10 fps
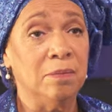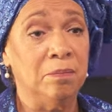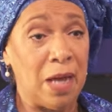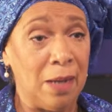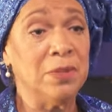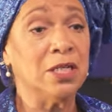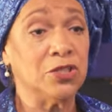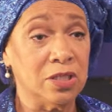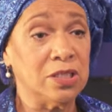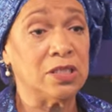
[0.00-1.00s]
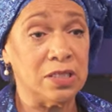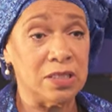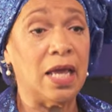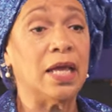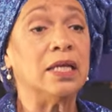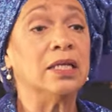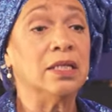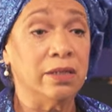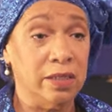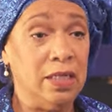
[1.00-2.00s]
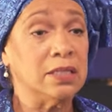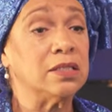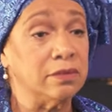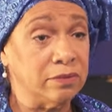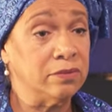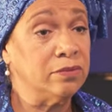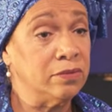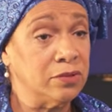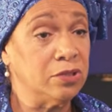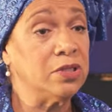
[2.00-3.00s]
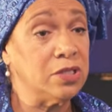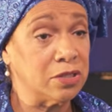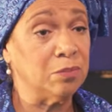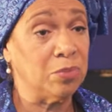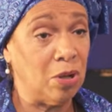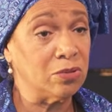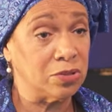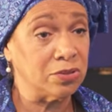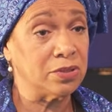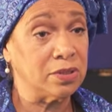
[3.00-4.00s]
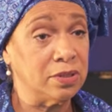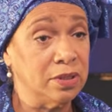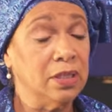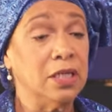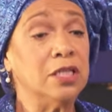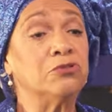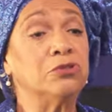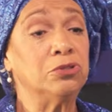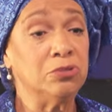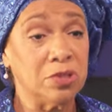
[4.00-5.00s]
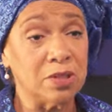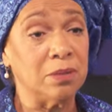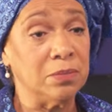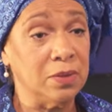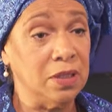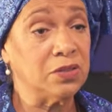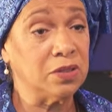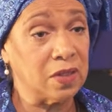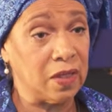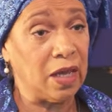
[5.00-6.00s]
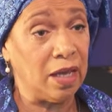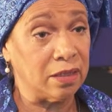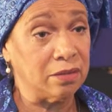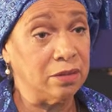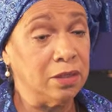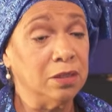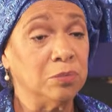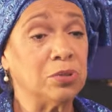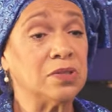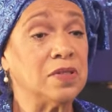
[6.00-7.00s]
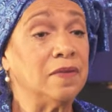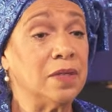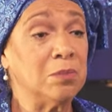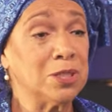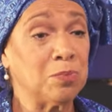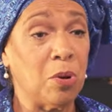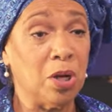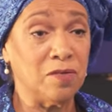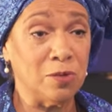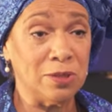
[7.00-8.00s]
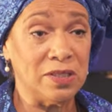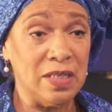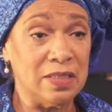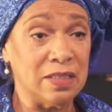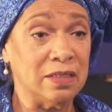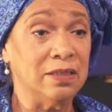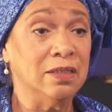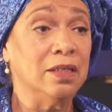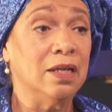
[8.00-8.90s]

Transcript: my mission is to say, listen to these composers, introduce them into the canon, present them as part of your season